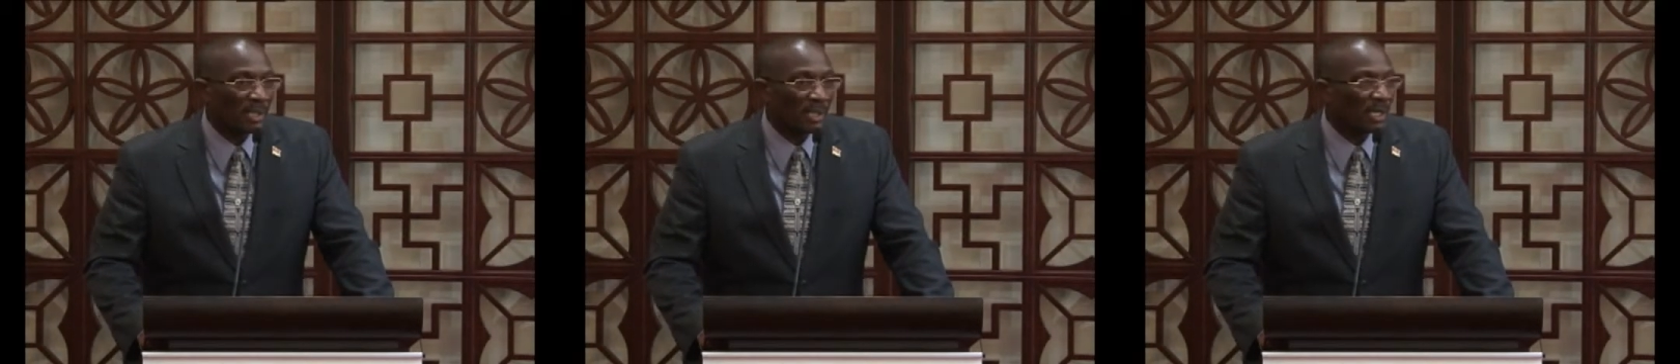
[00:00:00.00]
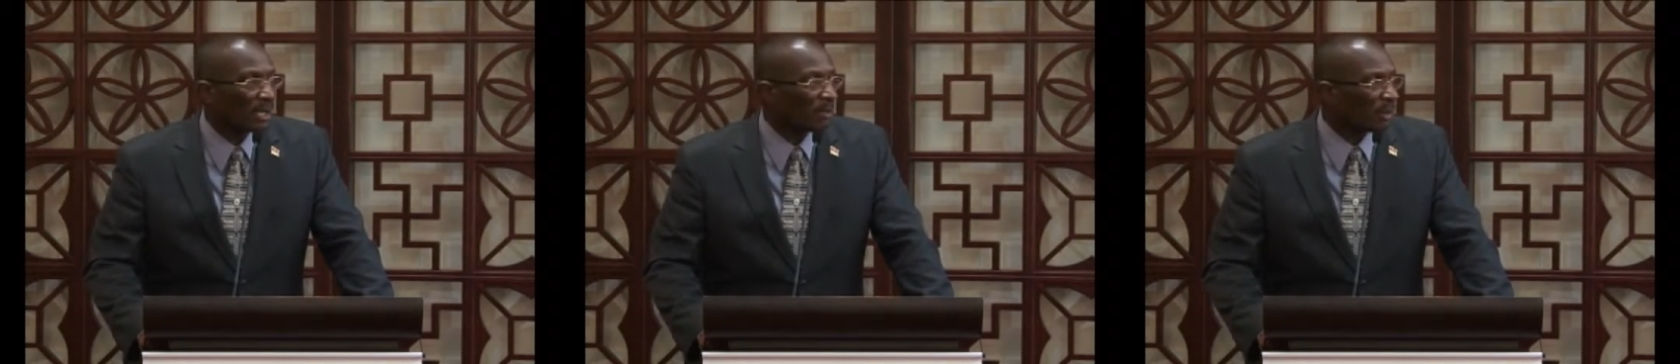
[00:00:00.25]

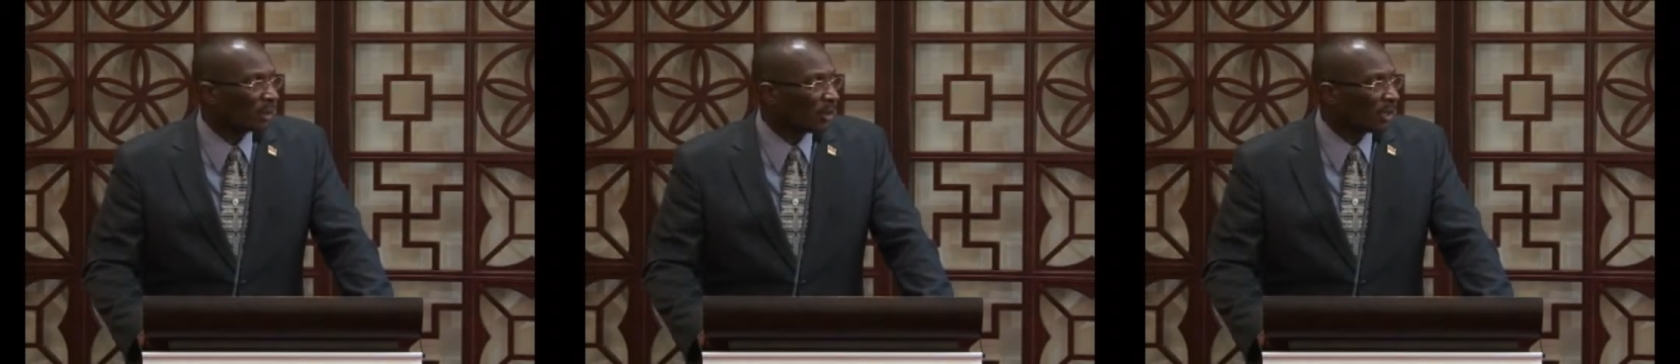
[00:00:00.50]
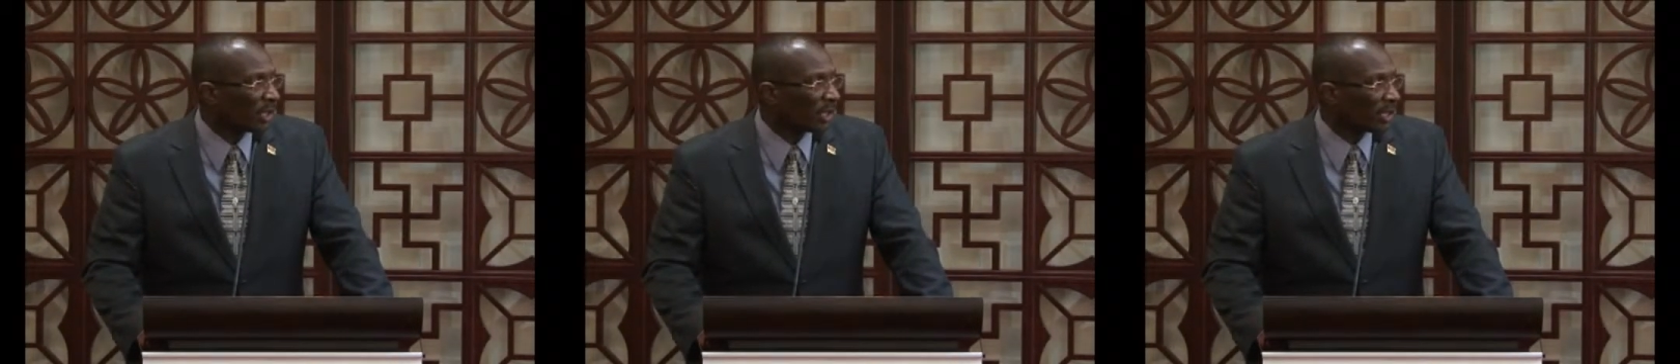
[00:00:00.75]
think about
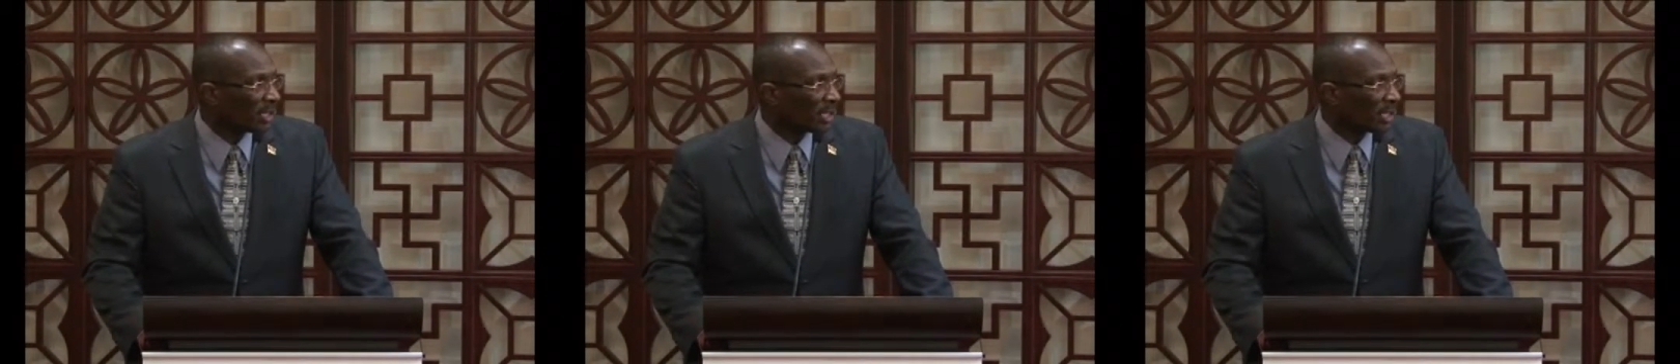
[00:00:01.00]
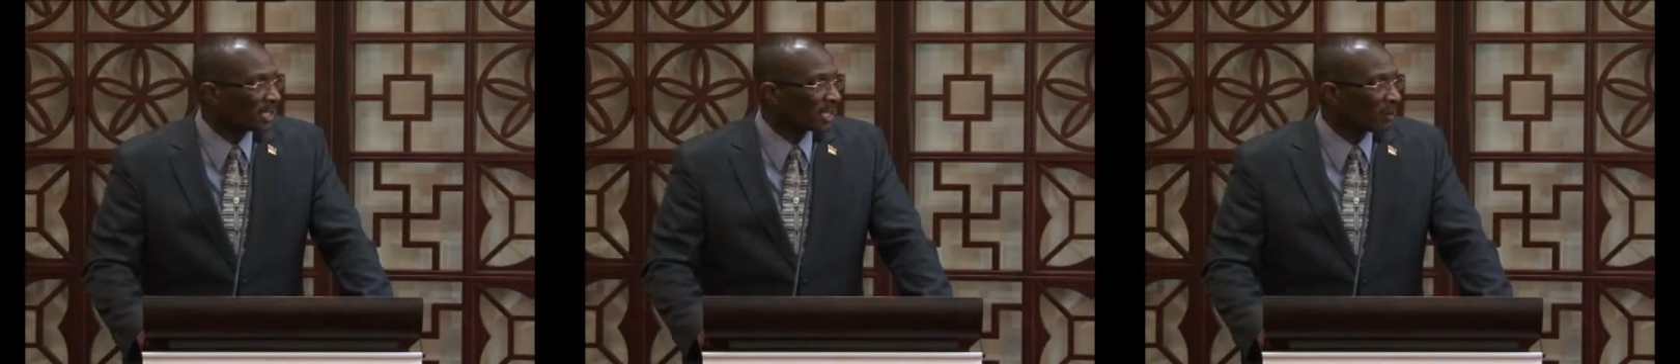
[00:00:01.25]
all the other
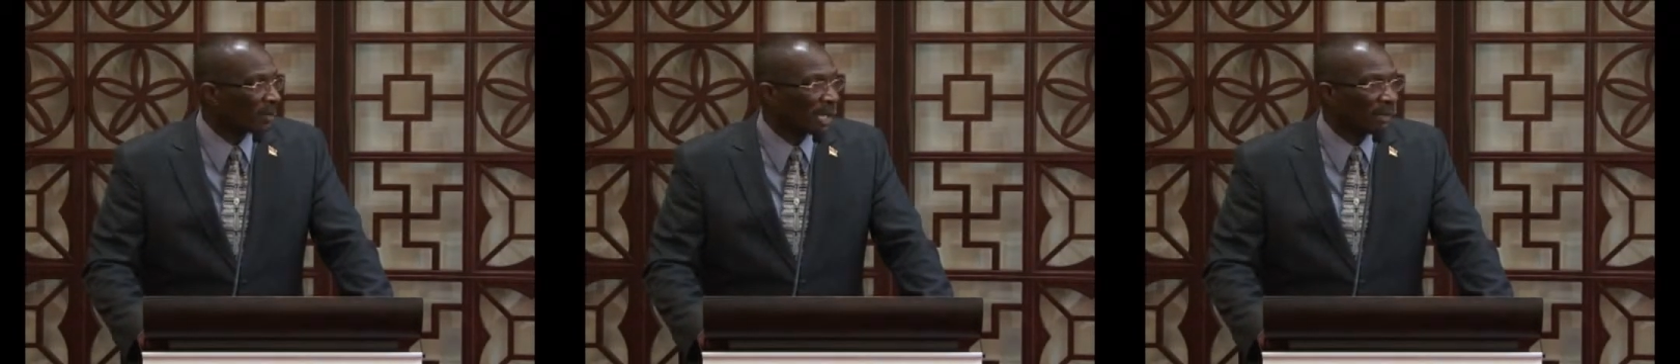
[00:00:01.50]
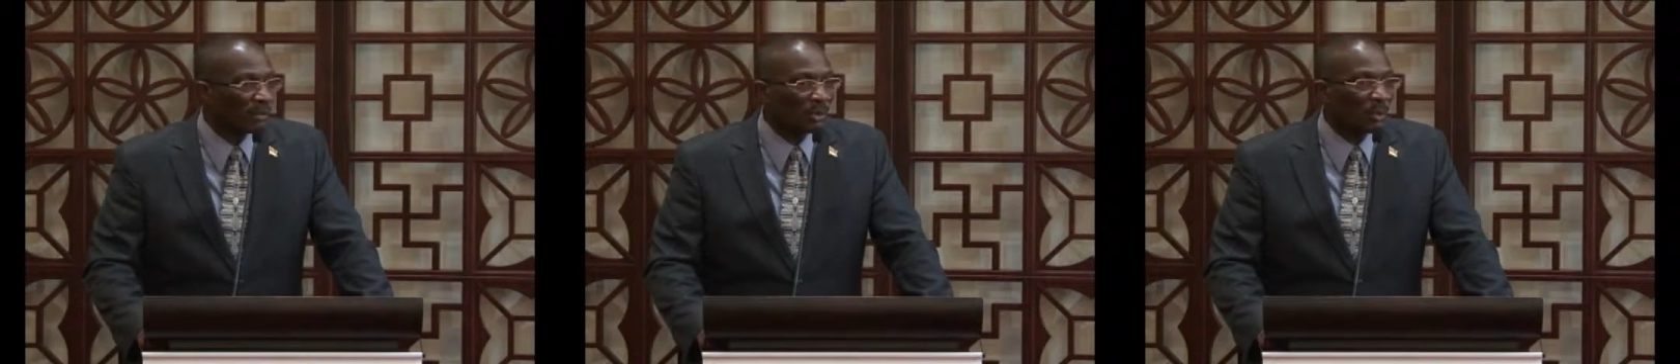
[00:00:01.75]
things that we
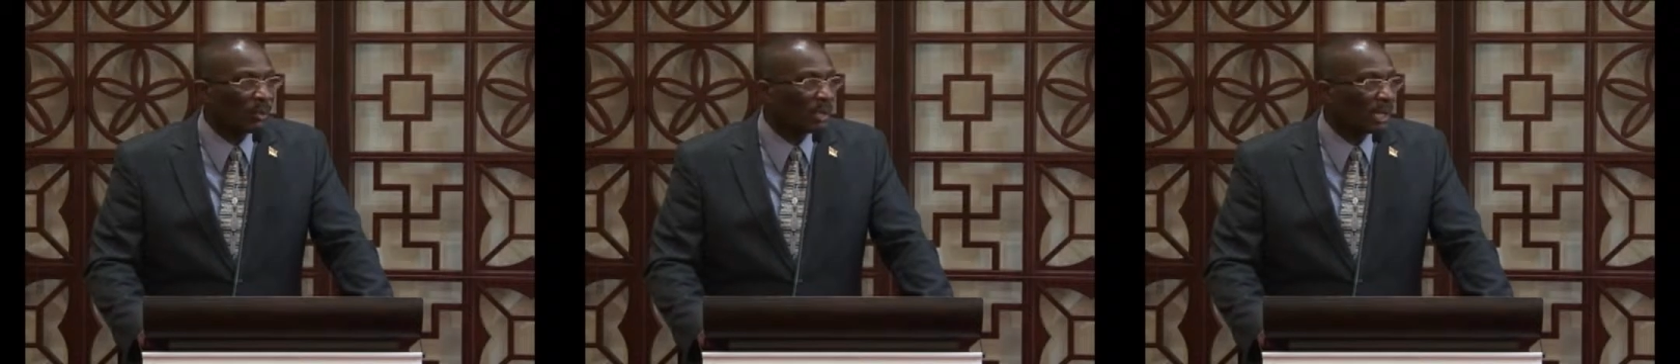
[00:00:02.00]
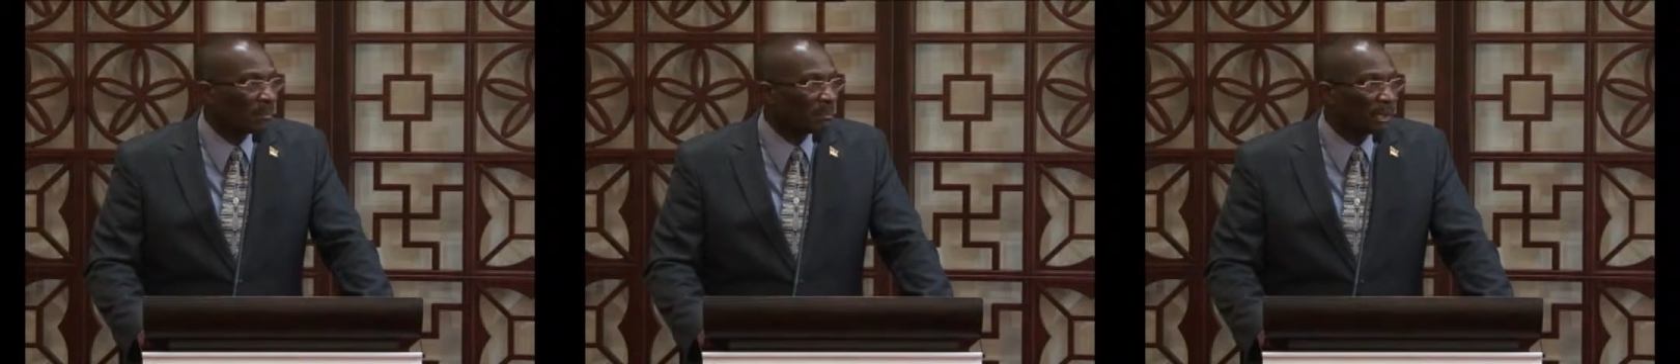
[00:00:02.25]
have to do with
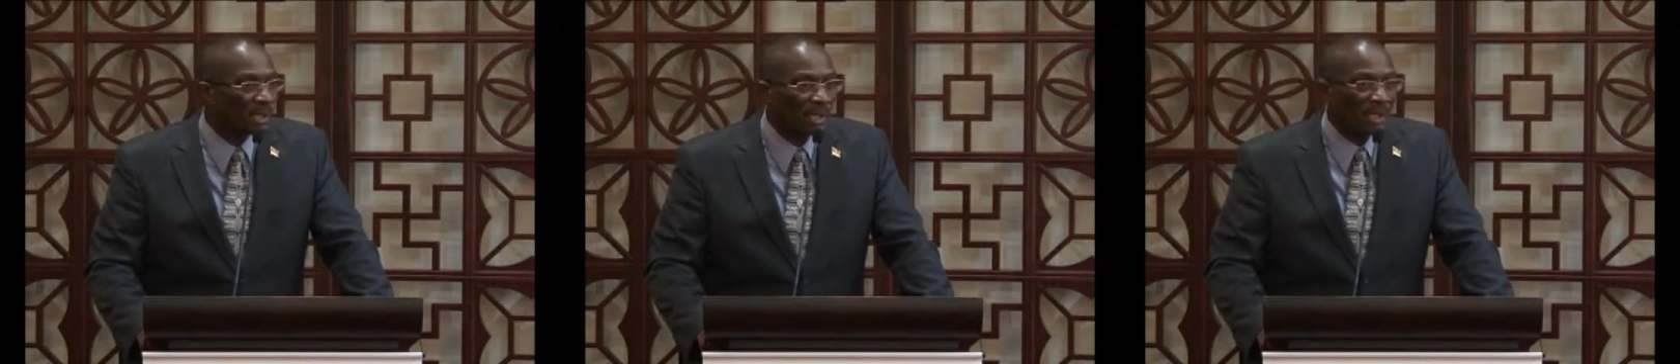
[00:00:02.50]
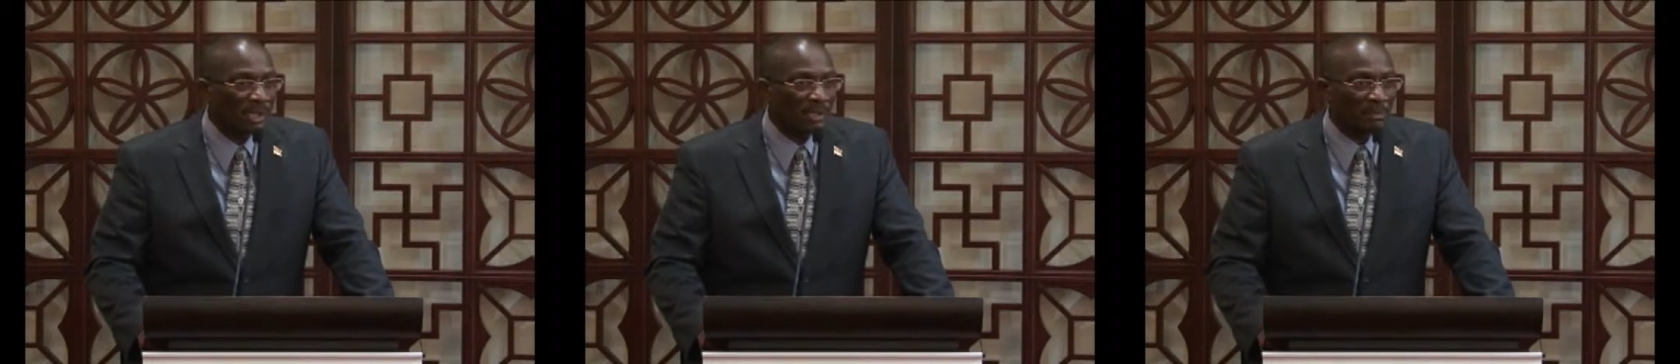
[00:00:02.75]
that money
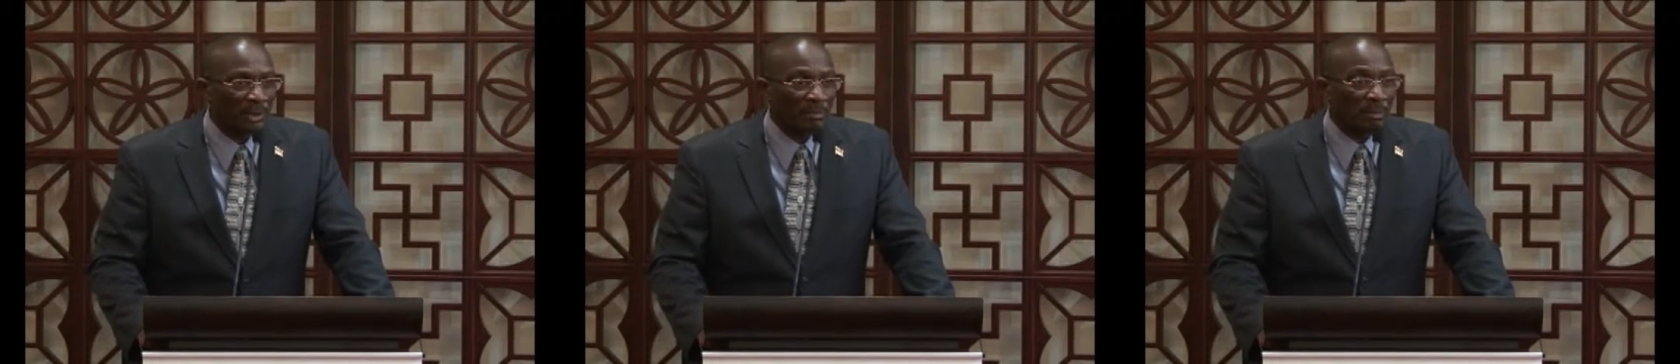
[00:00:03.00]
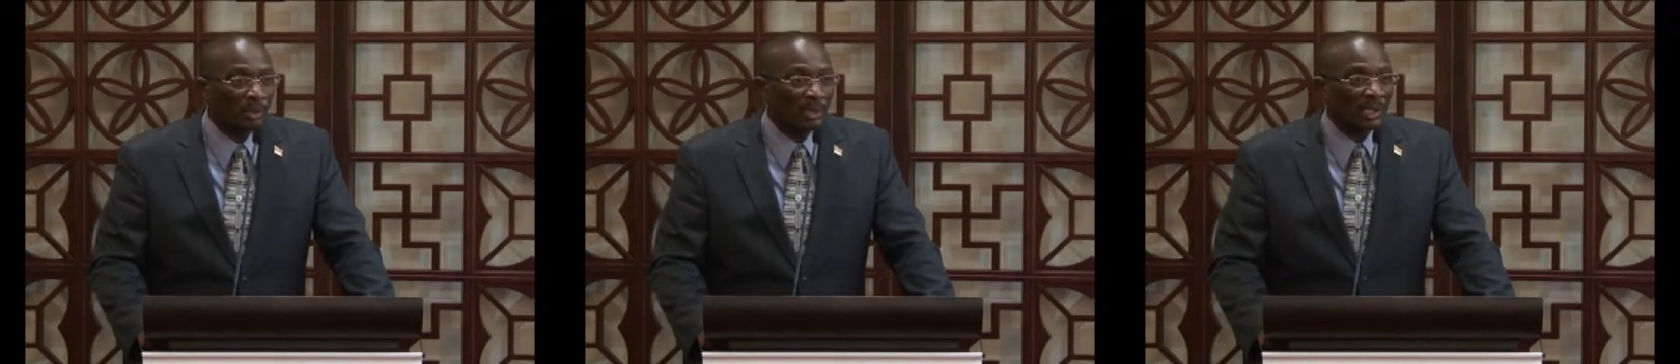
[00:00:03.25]
that is
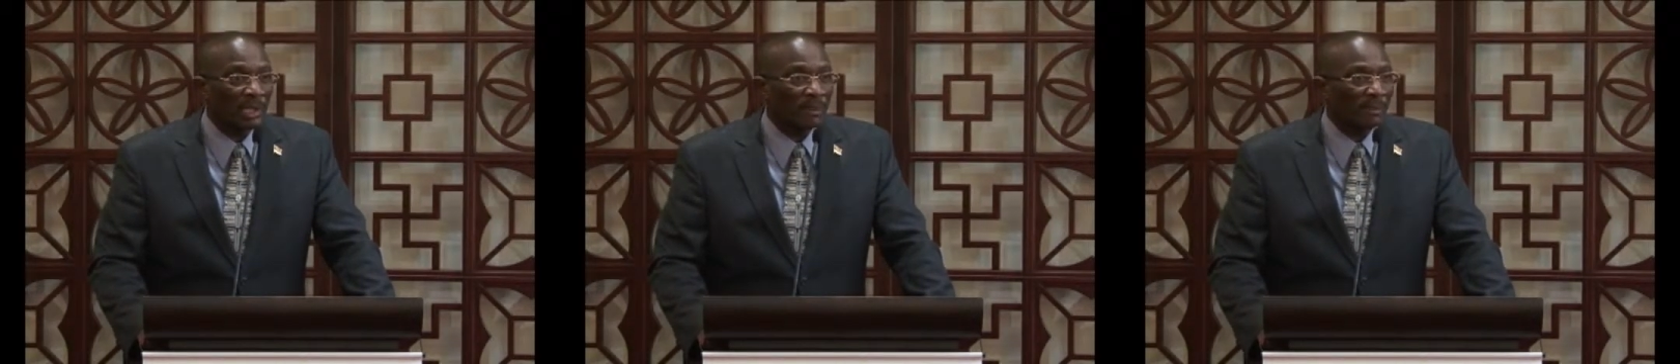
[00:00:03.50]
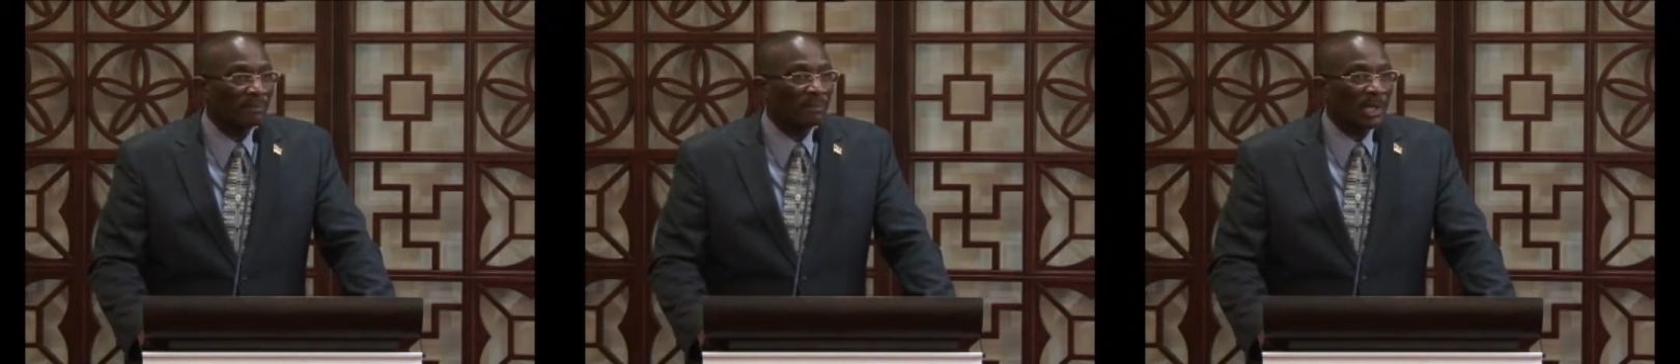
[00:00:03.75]
being brought
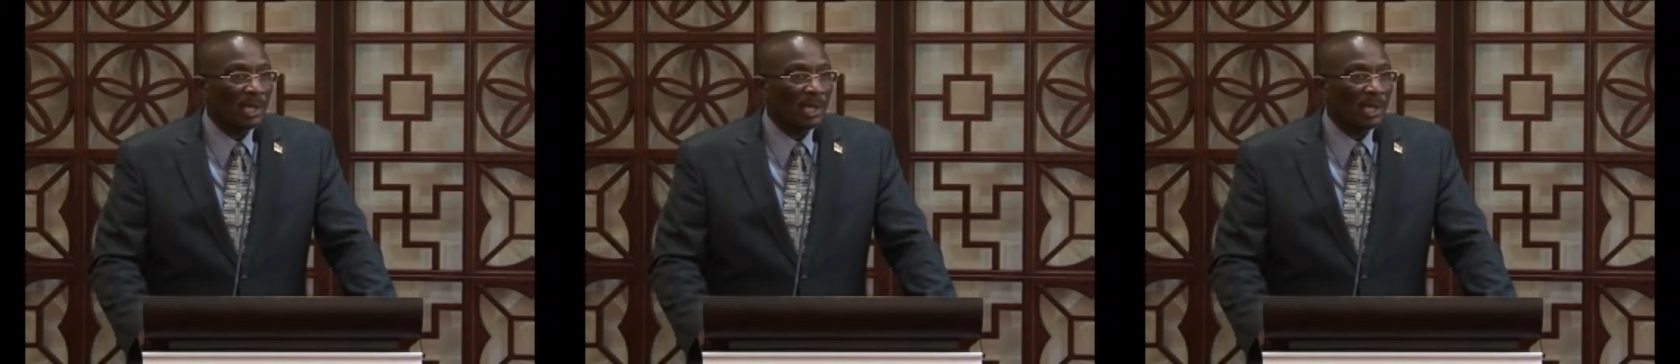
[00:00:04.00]
in.